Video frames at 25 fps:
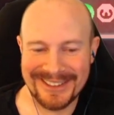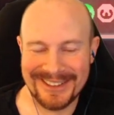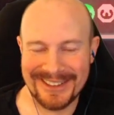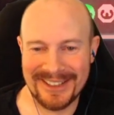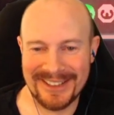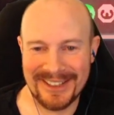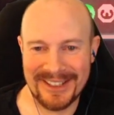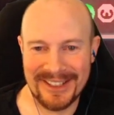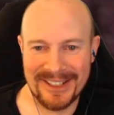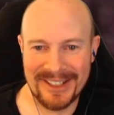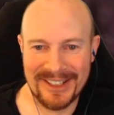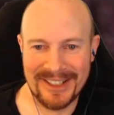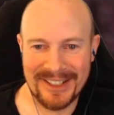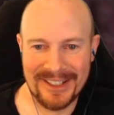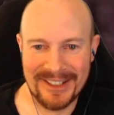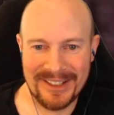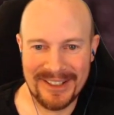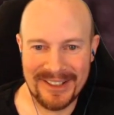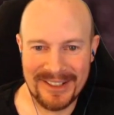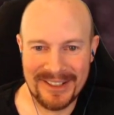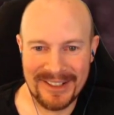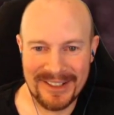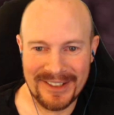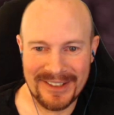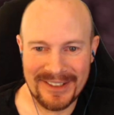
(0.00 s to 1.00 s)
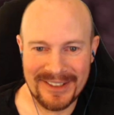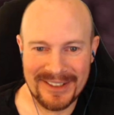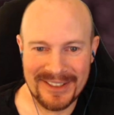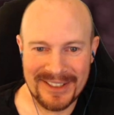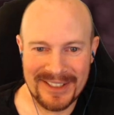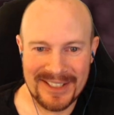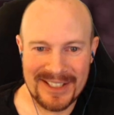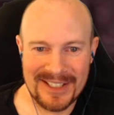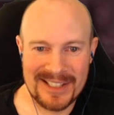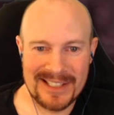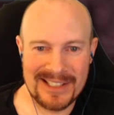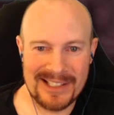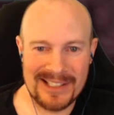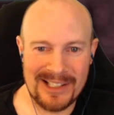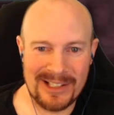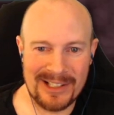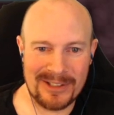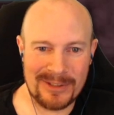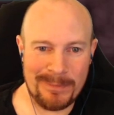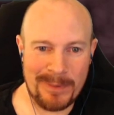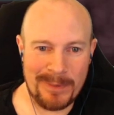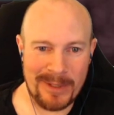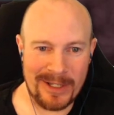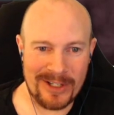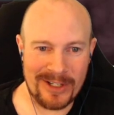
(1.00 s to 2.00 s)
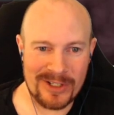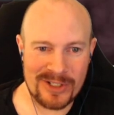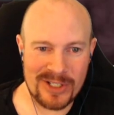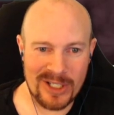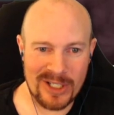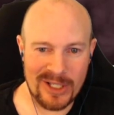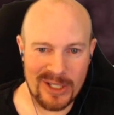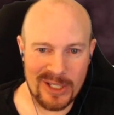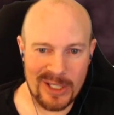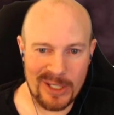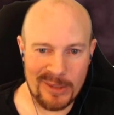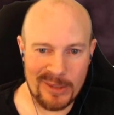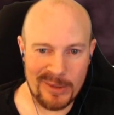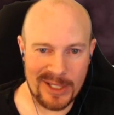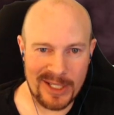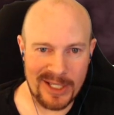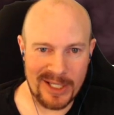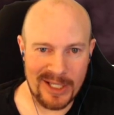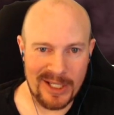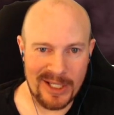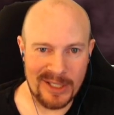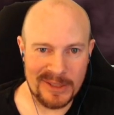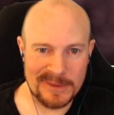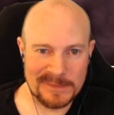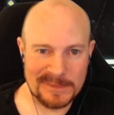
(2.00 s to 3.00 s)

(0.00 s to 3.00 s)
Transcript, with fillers: uh, slug repair gel, there we go.